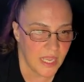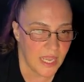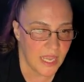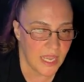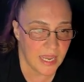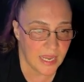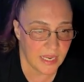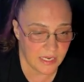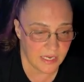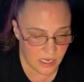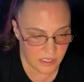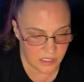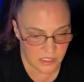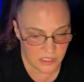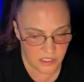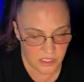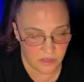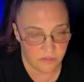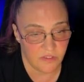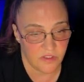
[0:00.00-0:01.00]

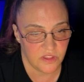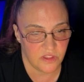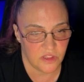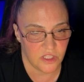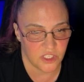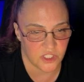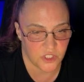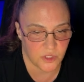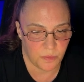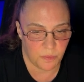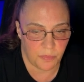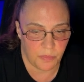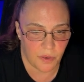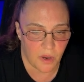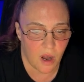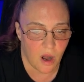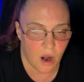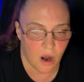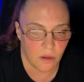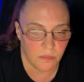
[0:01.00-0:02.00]
and give it this
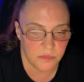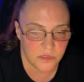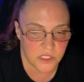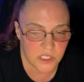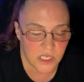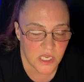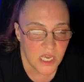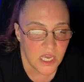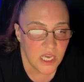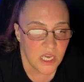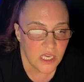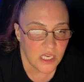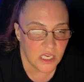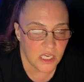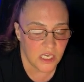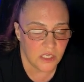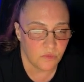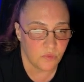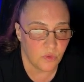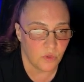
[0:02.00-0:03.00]
prompt,
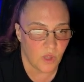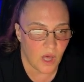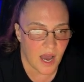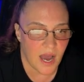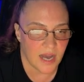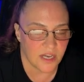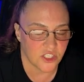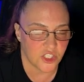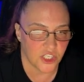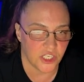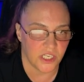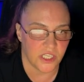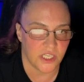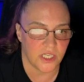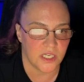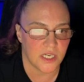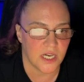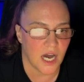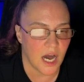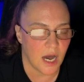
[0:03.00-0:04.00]
it will
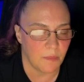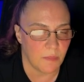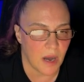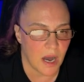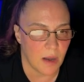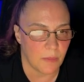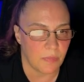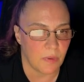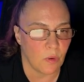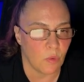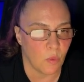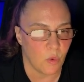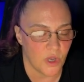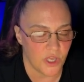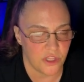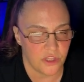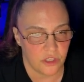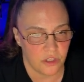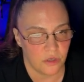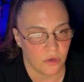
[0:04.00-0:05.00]
actually come up
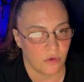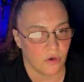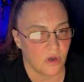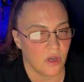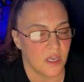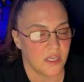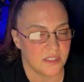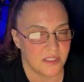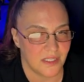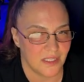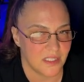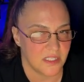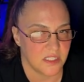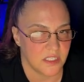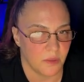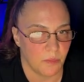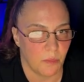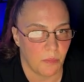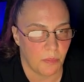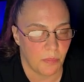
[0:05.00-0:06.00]
with your
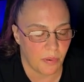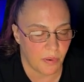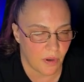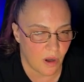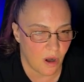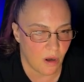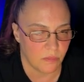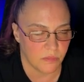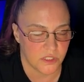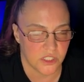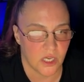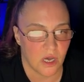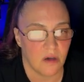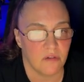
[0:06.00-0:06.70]
system prompt